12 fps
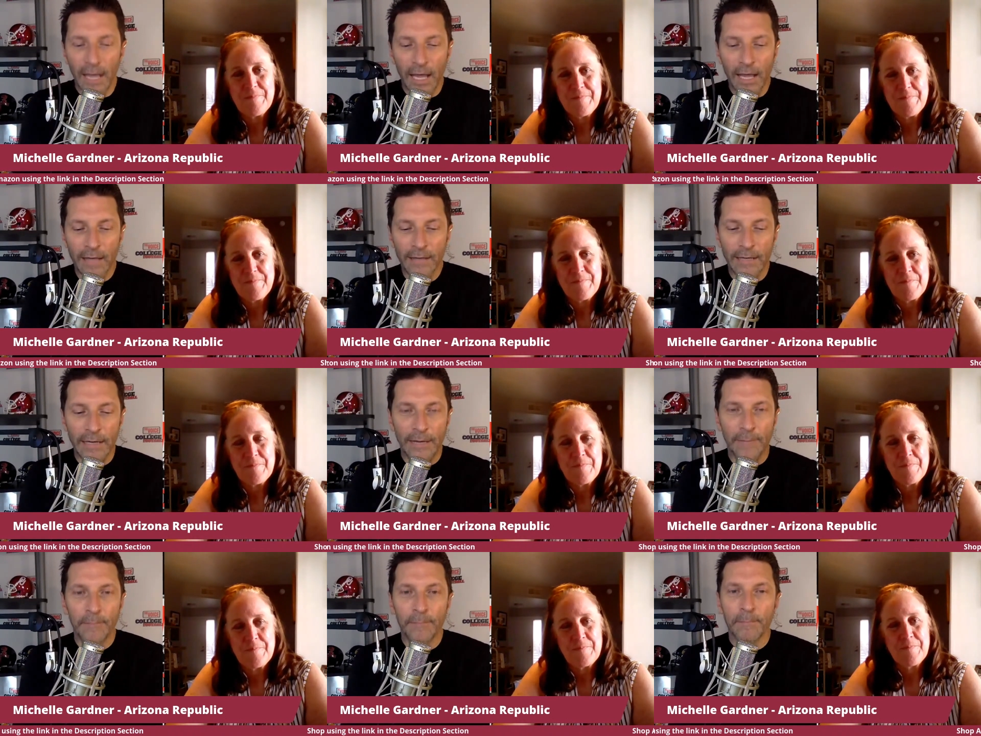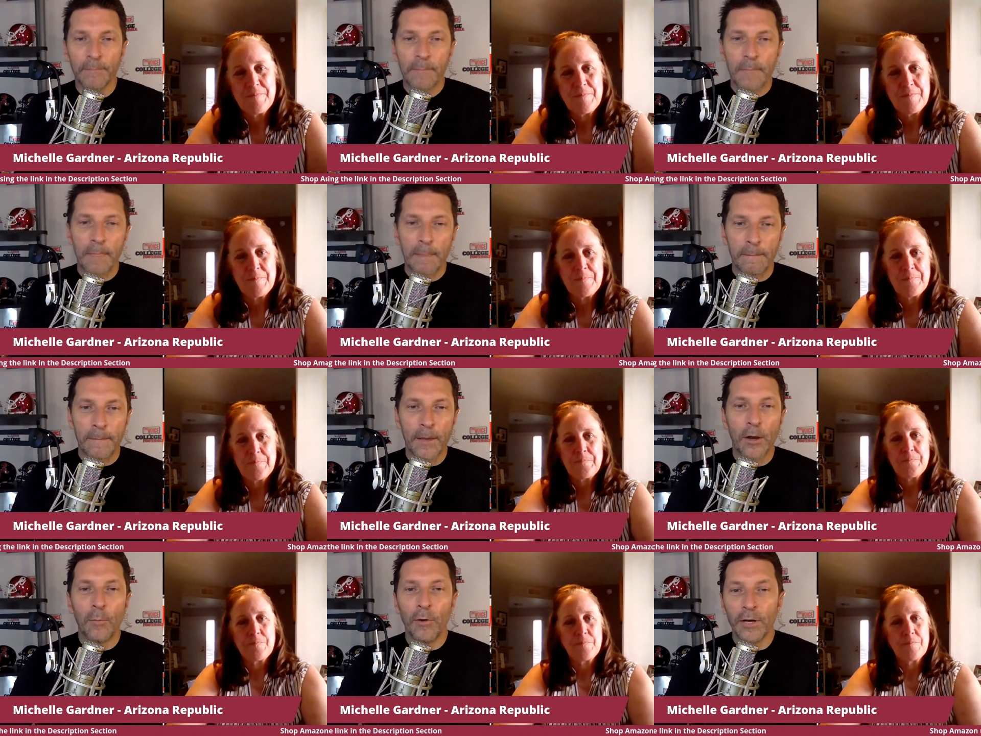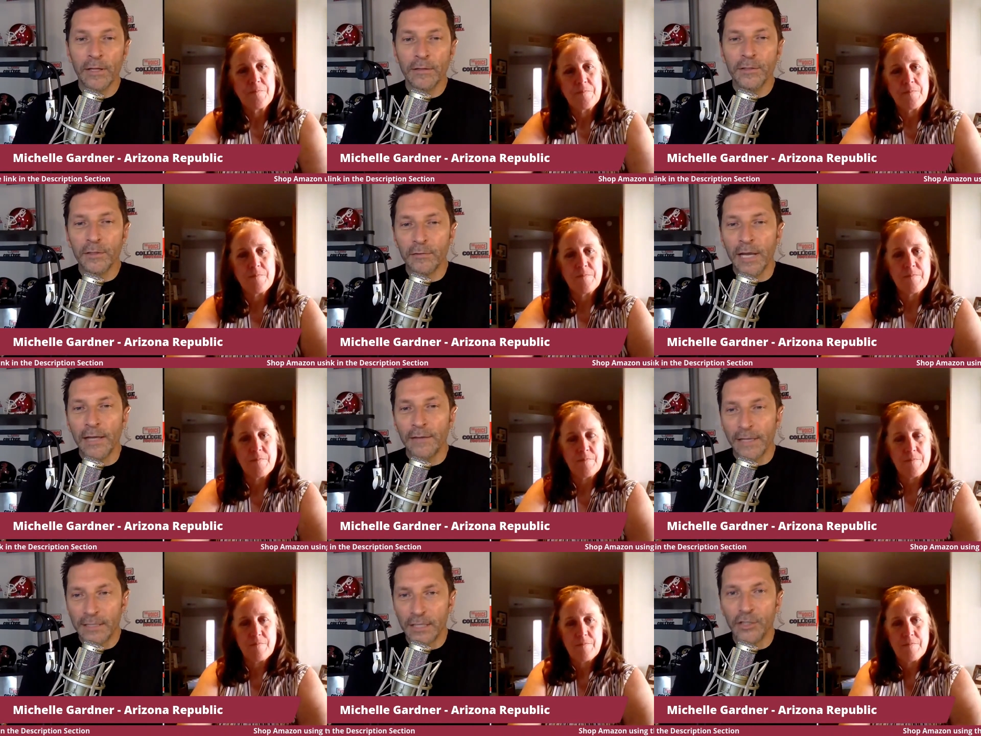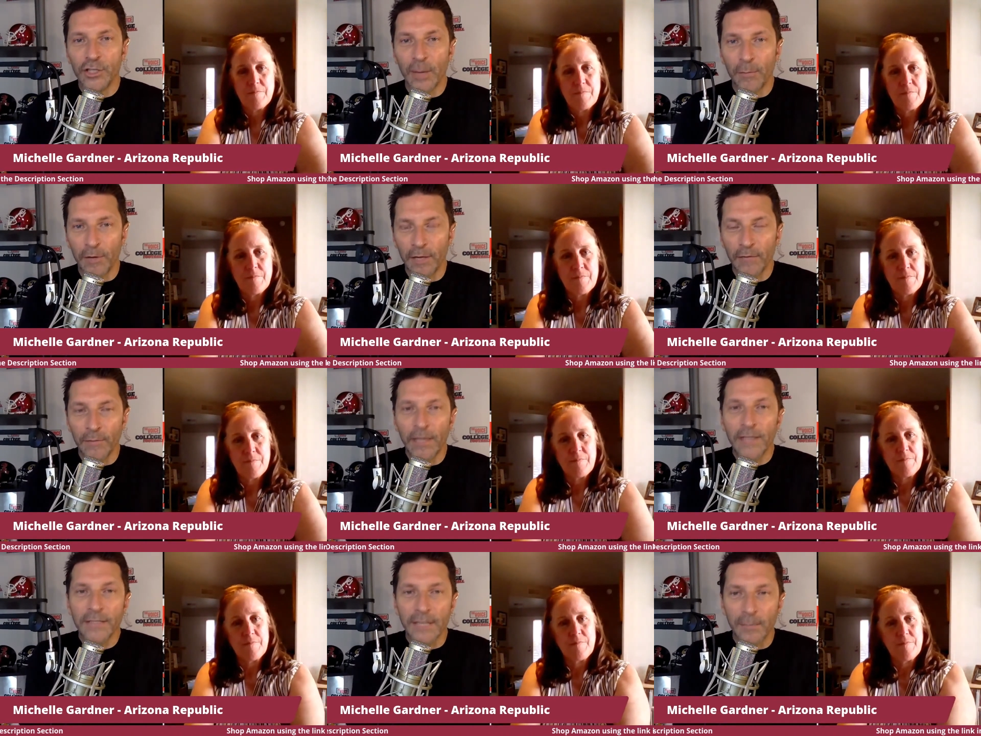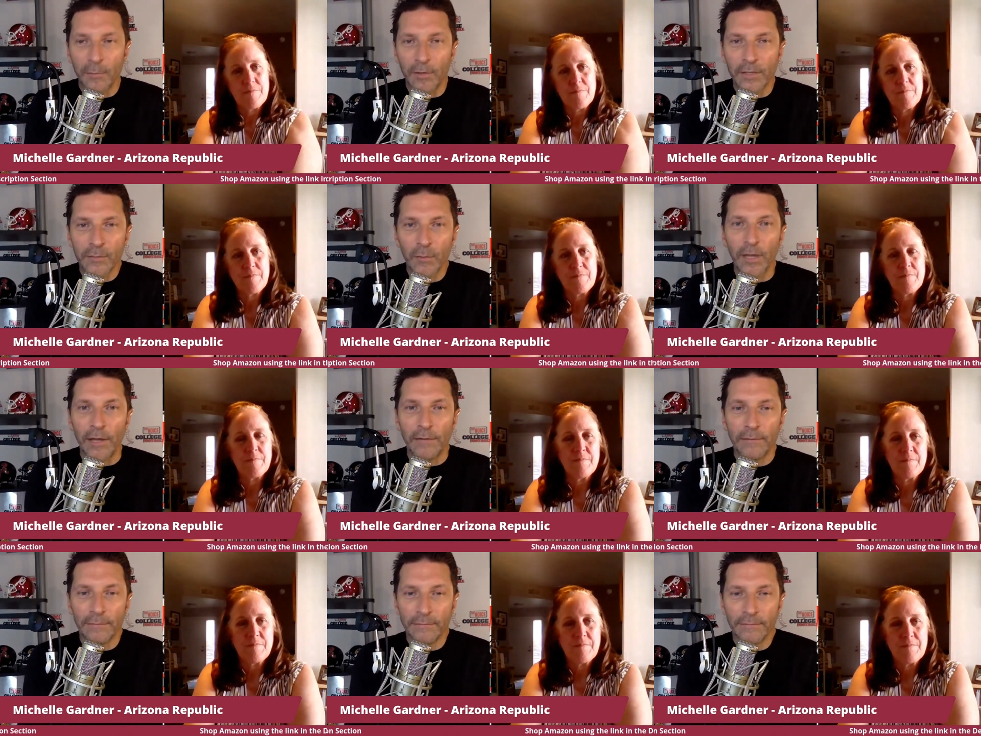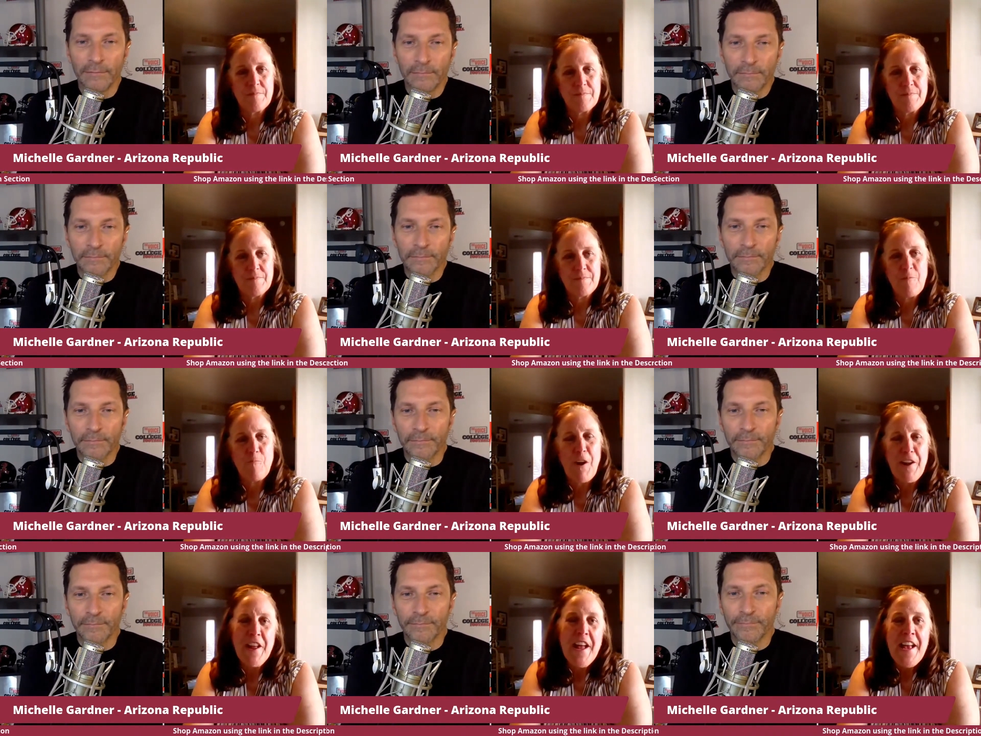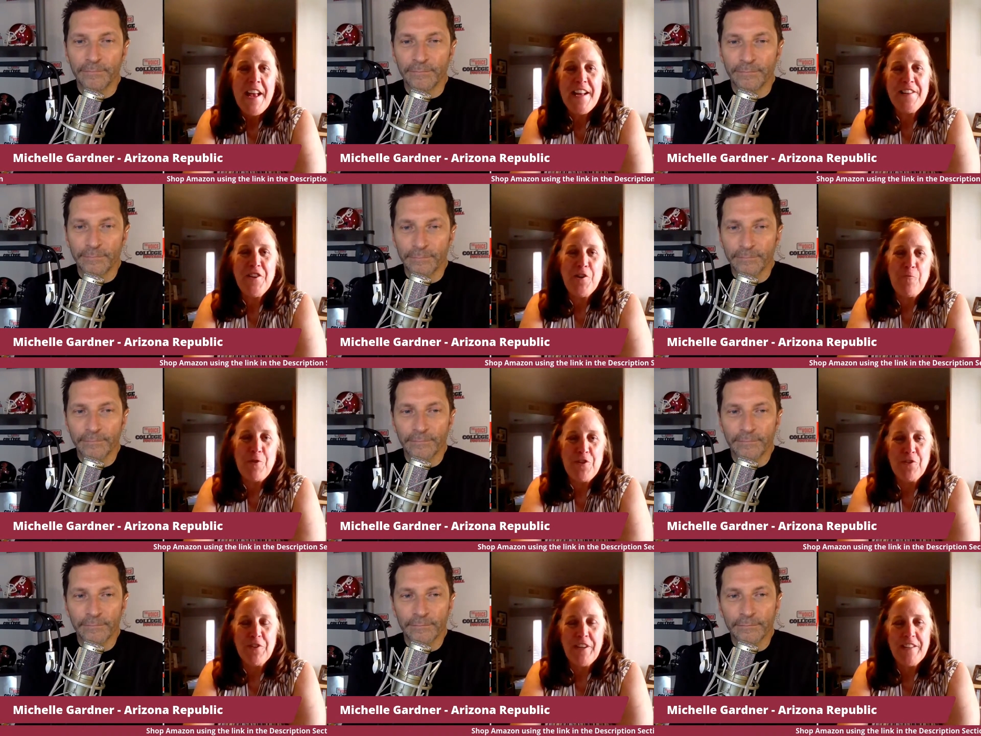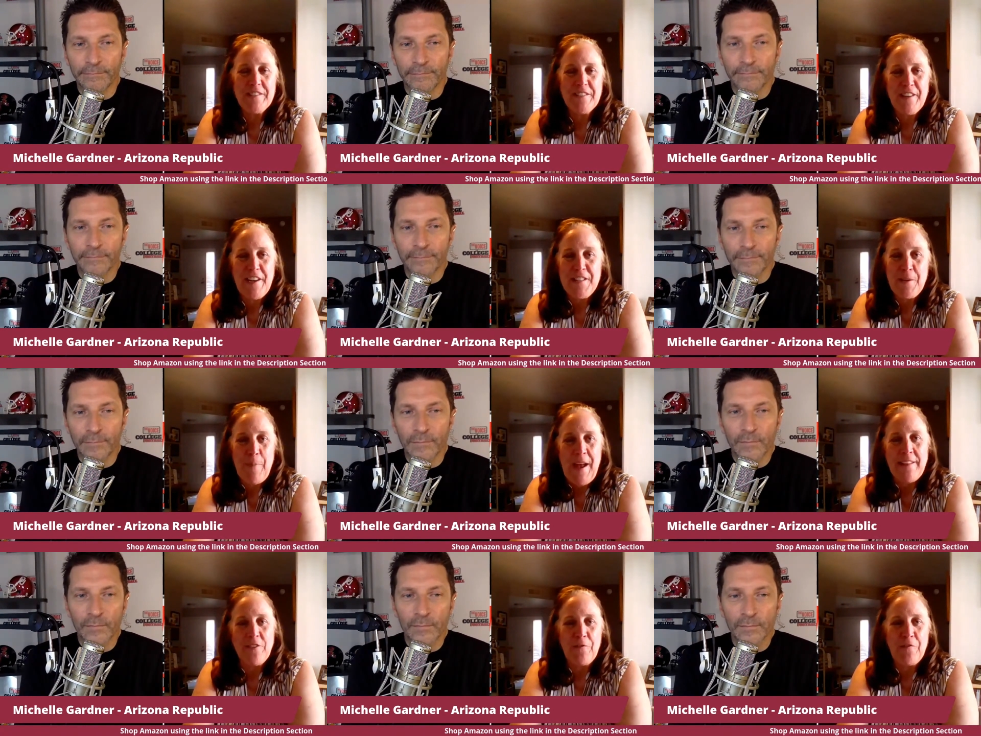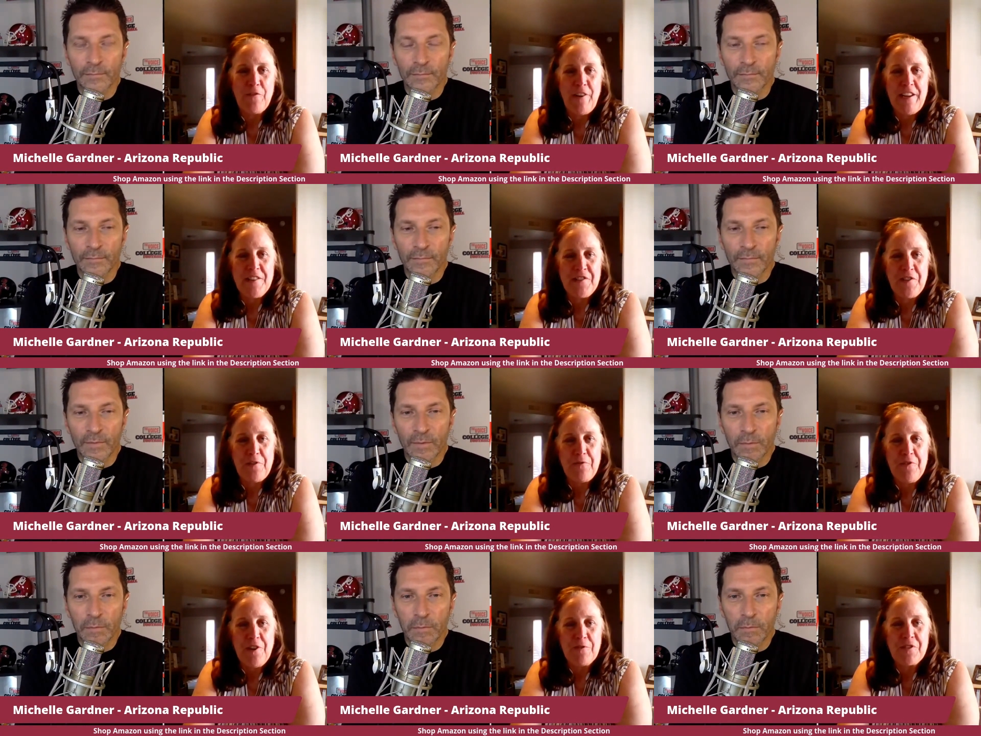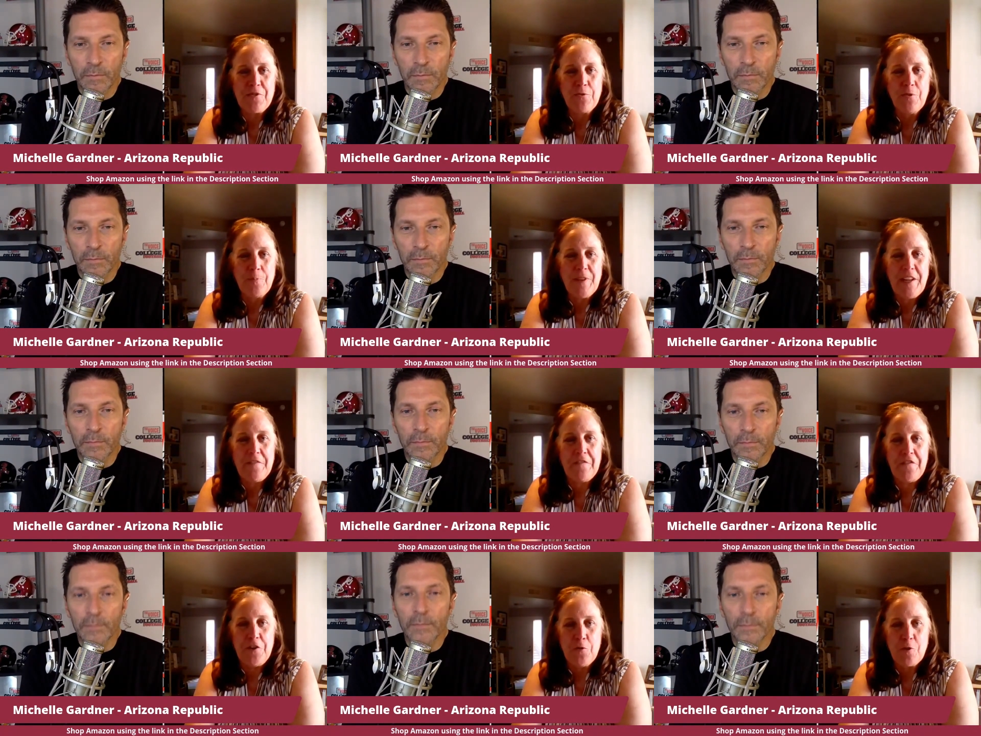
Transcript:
Speaker 1: and, um, you know, putting the student athletes in jeopardy from that standpoint as well.
Speaker 2: Right. And, you know, when you look at, uh, it's a bad look for A S U. No school played